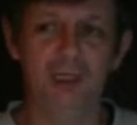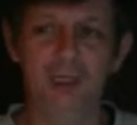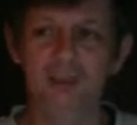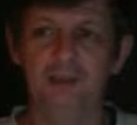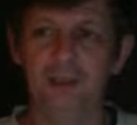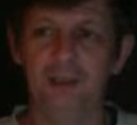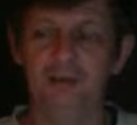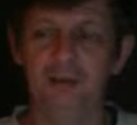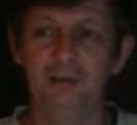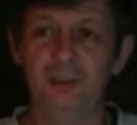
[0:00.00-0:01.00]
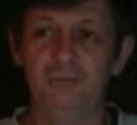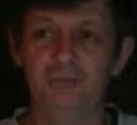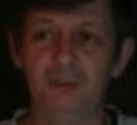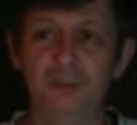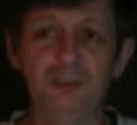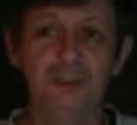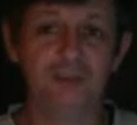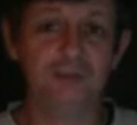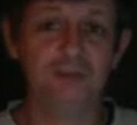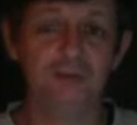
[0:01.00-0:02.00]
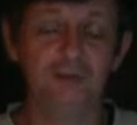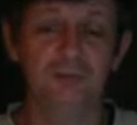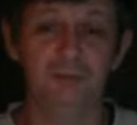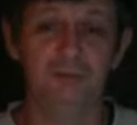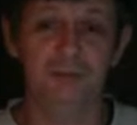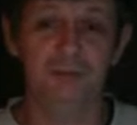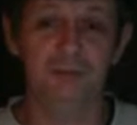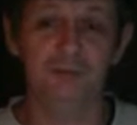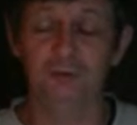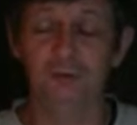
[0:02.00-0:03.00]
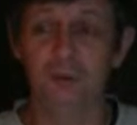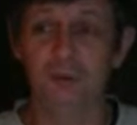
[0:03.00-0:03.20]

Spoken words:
and indeed the originality of some of their flavours.